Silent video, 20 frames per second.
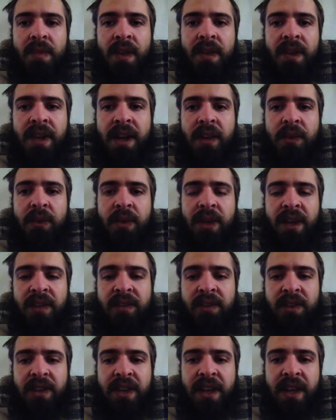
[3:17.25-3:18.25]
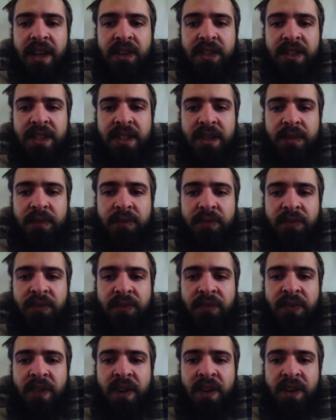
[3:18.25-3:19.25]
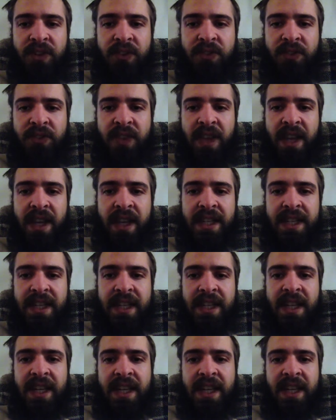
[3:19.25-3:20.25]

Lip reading: Now, we have our calcium phosphate